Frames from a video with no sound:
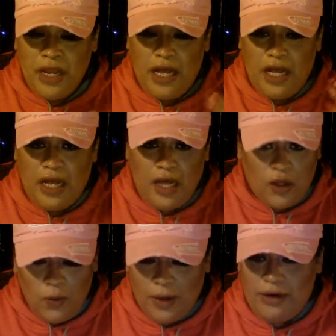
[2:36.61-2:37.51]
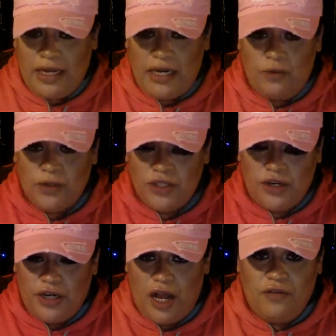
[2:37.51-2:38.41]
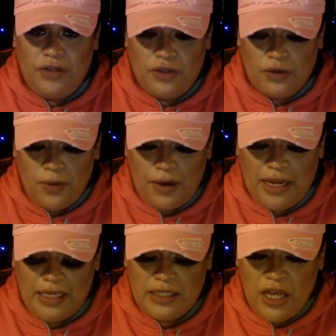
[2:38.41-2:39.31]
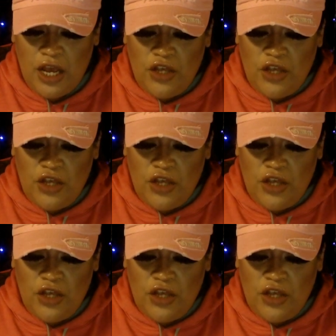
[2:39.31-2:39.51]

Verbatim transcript: uh, Aquarian. We're starting off with Aquarius.